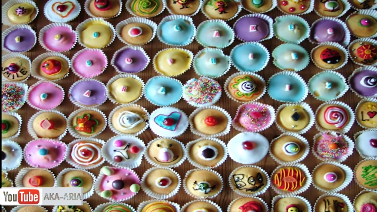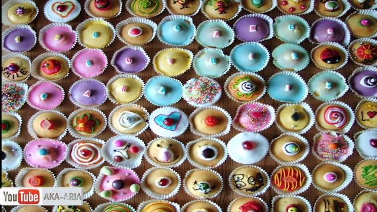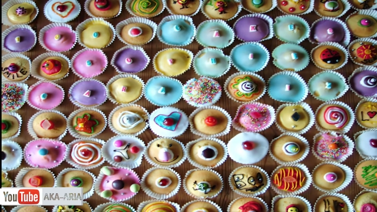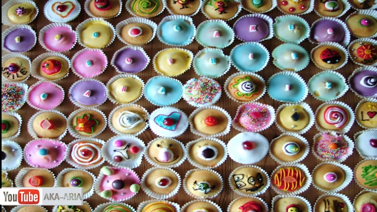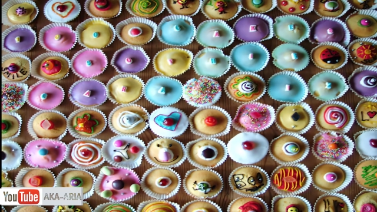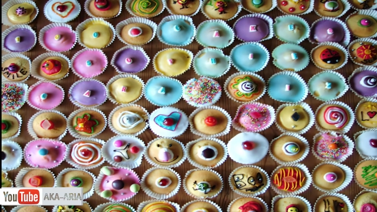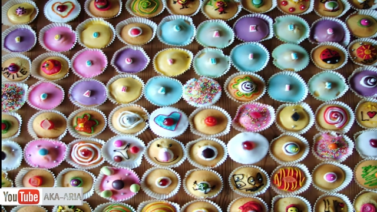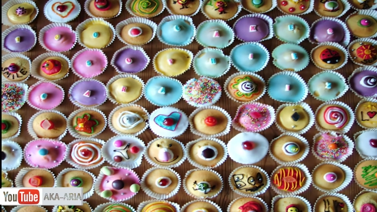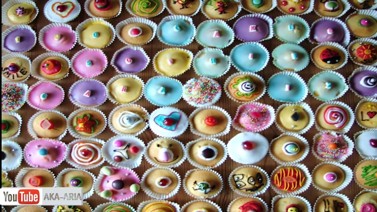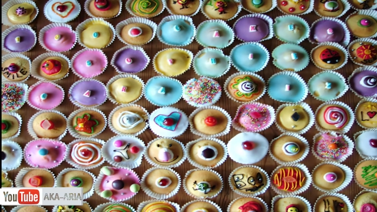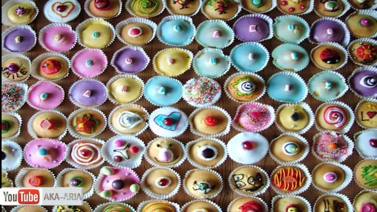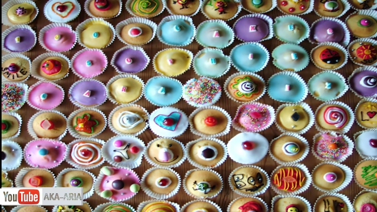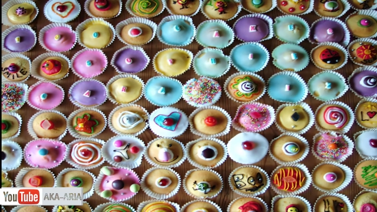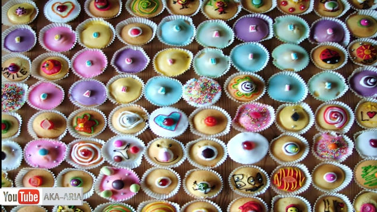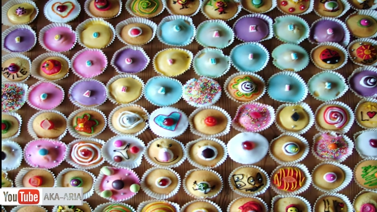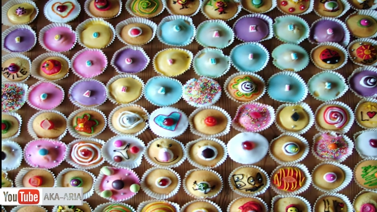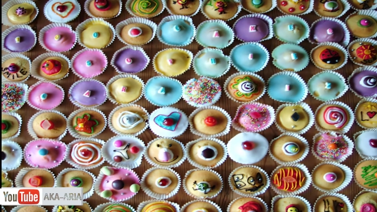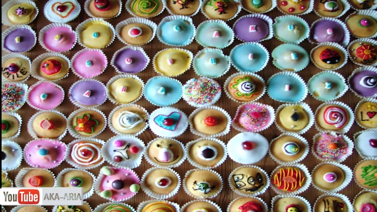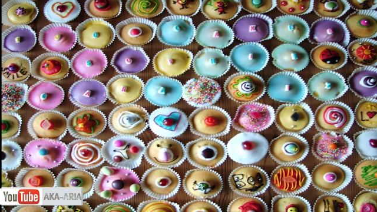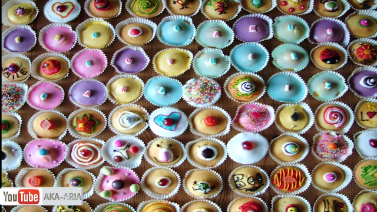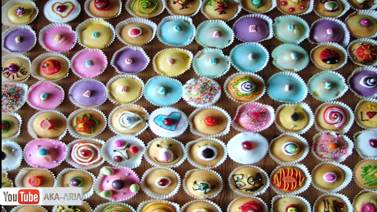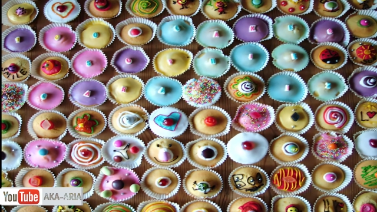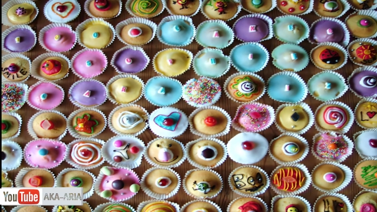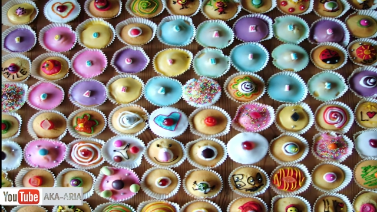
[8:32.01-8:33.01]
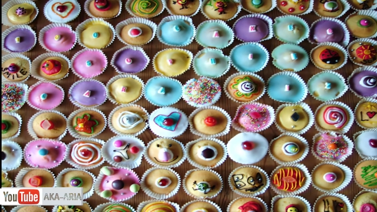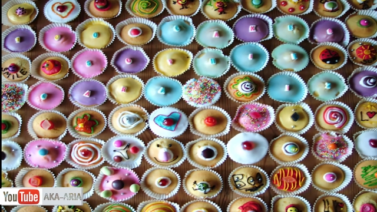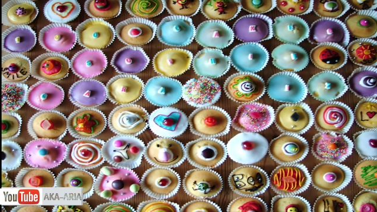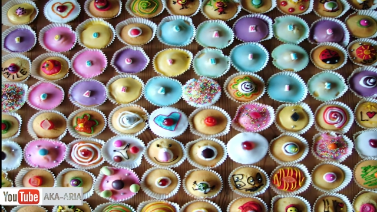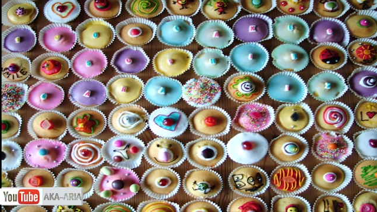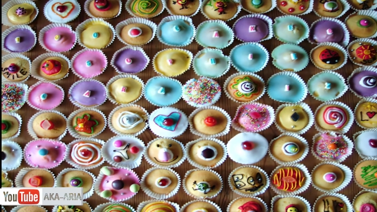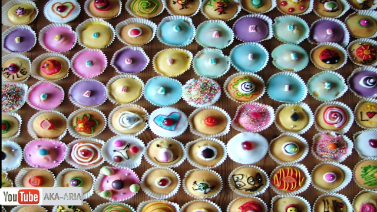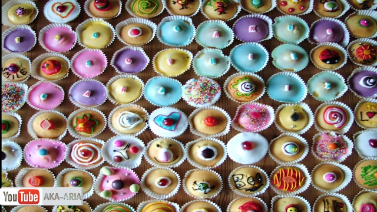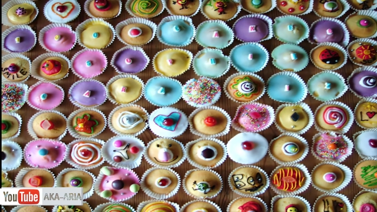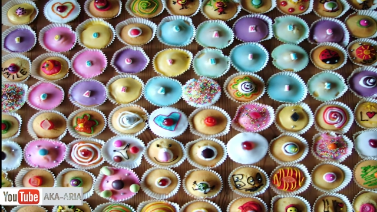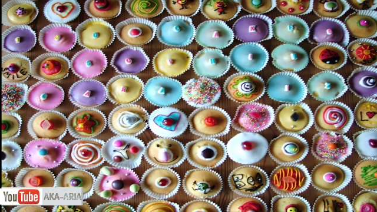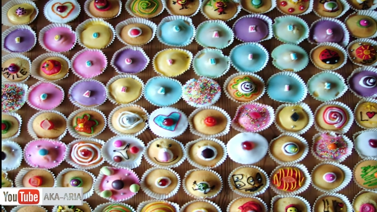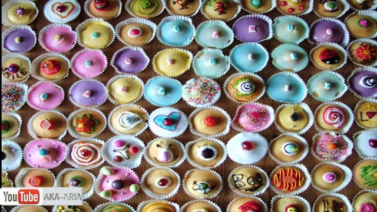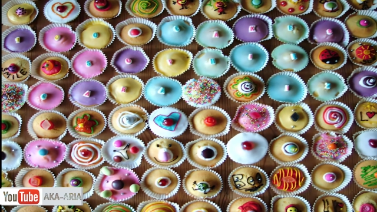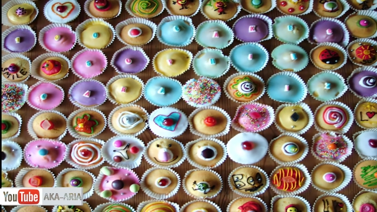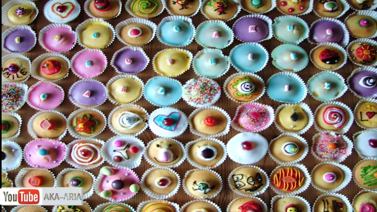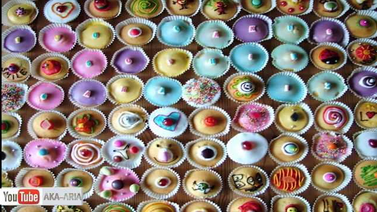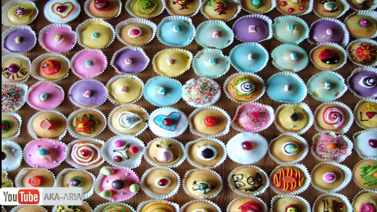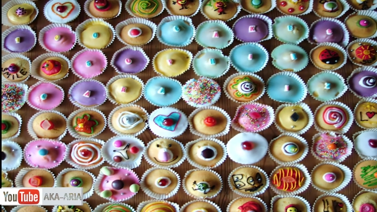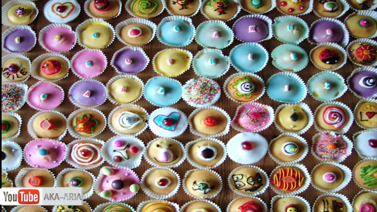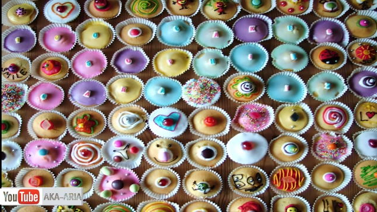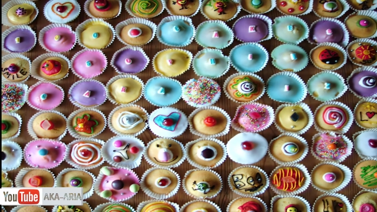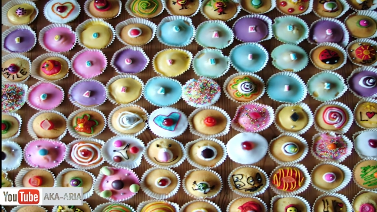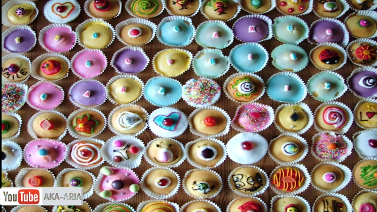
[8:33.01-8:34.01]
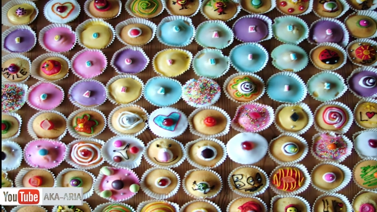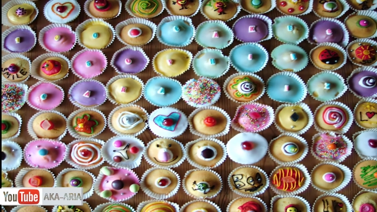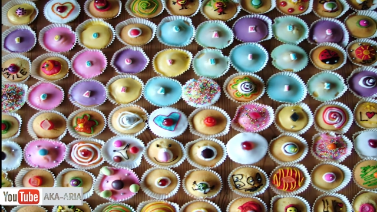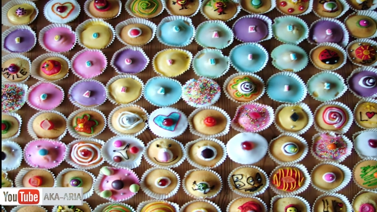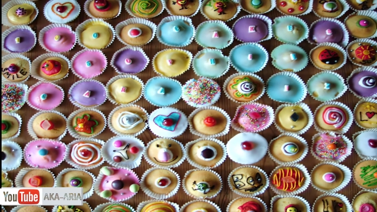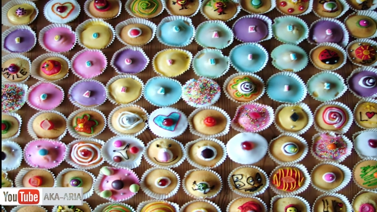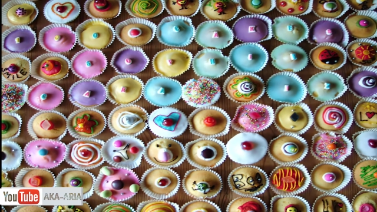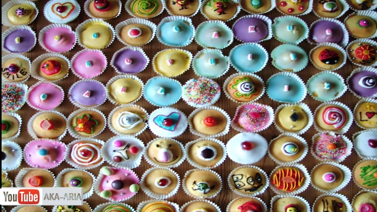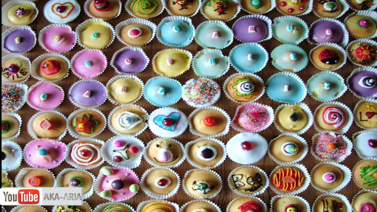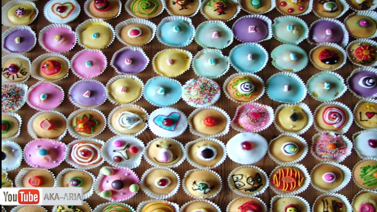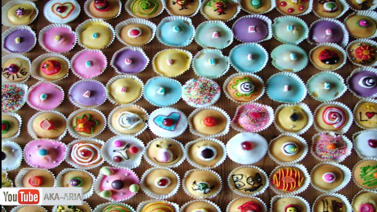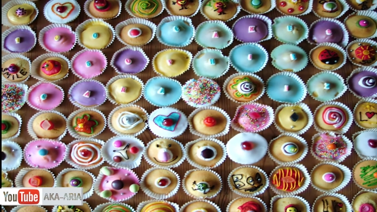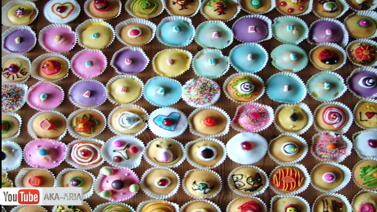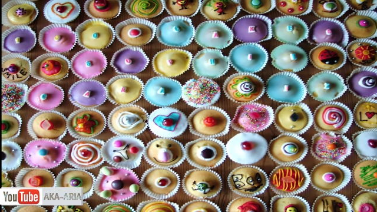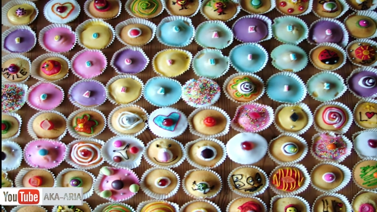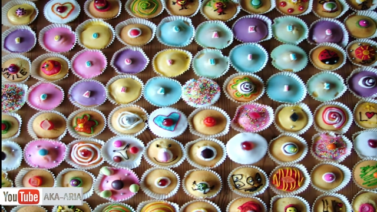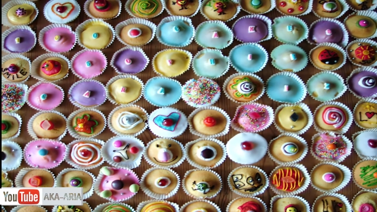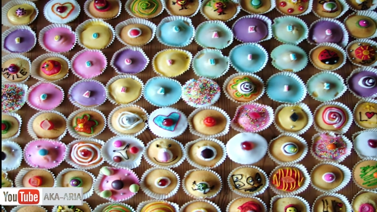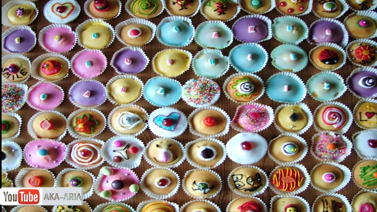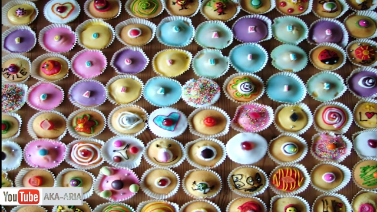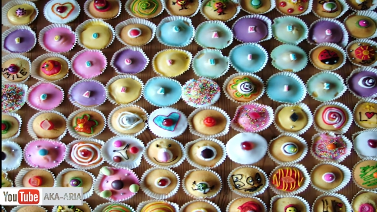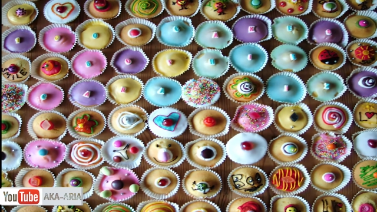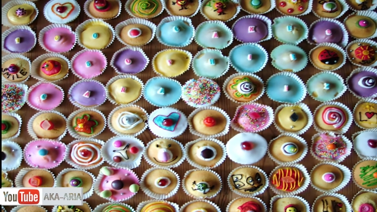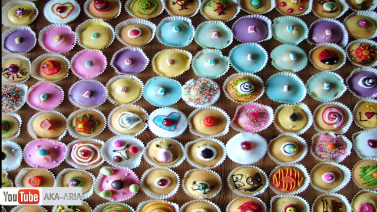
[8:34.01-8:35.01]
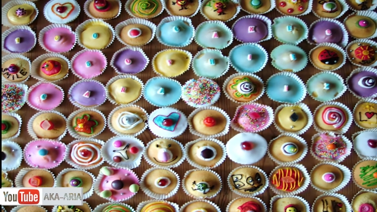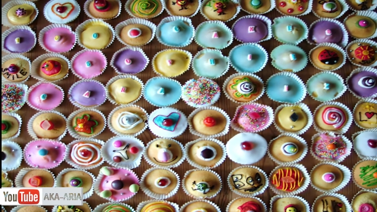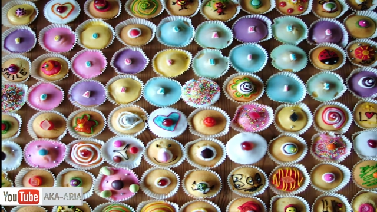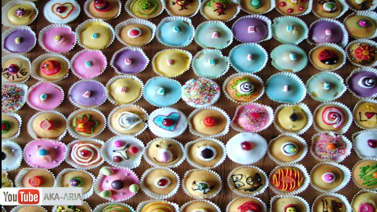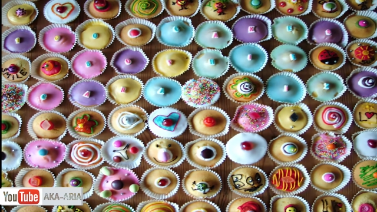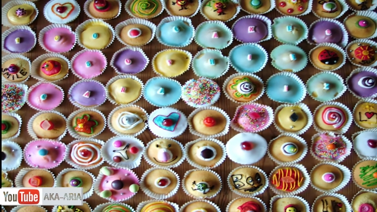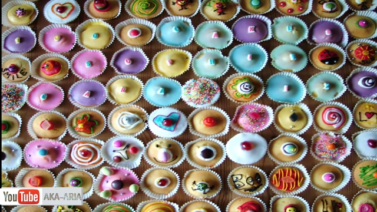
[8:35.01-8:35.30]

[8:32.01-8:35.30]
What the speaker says: No face is visible, so there are no lips to read.